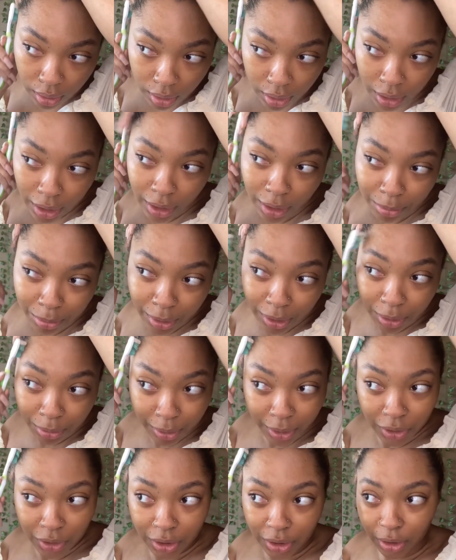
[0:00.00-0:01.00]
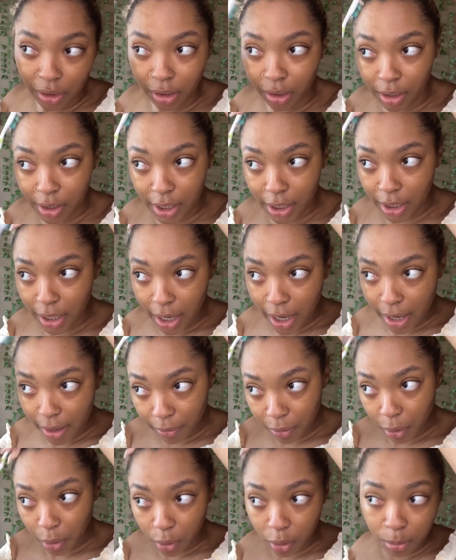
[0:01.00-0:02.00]
Like, I'm really rushing, y'all. Like, I have
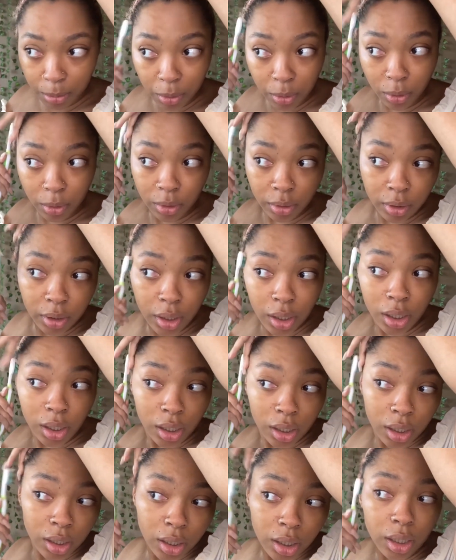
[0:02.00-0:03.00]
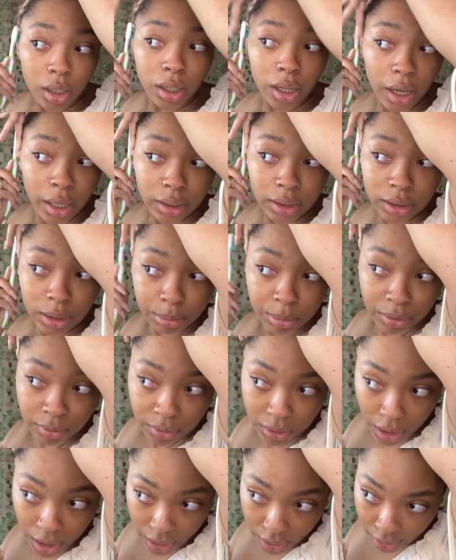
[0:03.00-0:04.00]
a horrible concept of
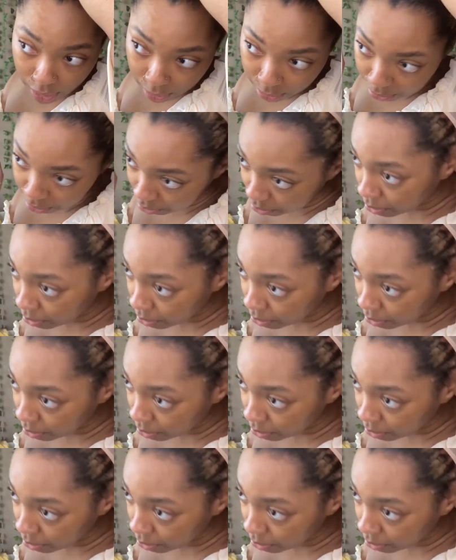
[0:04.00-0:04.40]
time